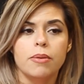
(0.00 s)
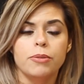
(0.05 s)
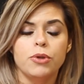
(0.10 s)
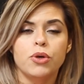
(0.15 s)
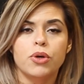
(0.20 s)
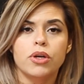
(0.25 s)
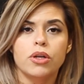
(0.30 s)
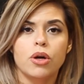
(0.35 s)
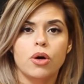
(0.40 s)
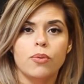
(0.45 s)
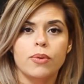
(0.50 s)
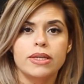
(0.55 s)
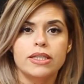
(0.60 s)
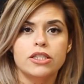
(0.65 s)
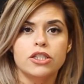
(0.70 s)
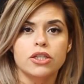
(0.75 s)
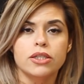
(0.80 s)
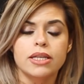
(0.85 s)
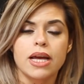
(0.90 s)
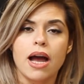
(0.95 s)
you can always
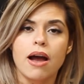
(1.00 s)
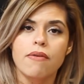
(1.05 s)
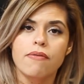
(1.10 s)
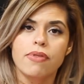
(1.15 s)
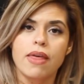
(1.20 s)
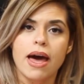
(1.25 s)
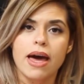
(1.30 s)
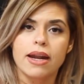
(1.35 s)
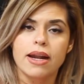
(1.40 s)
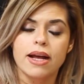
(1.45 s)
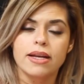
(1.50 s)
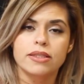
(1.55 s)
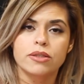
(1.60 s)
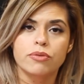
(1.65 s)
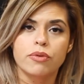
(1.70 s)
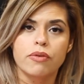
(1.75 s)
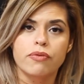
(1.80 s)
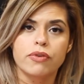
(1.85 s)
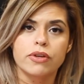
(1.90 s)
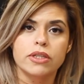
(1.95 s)
just have that
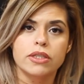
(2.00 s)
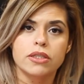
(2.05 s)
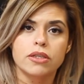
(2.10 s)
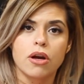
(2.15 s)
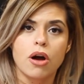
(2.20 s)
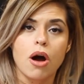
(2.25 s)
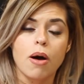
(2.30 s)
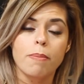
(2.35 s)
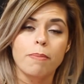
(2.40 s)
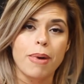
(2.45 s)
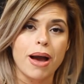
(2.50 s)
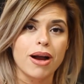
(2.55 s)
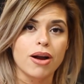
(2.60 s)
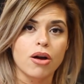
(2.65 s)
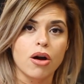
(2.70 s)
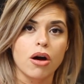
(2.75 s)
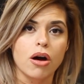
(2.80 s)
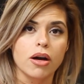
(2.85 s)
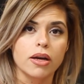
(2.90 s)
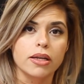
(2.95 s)
as a reference to hop
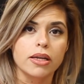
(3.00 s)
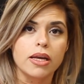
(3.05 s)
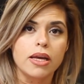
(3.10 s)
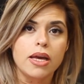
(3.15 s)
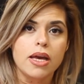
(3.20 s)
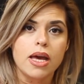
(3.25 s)
back on.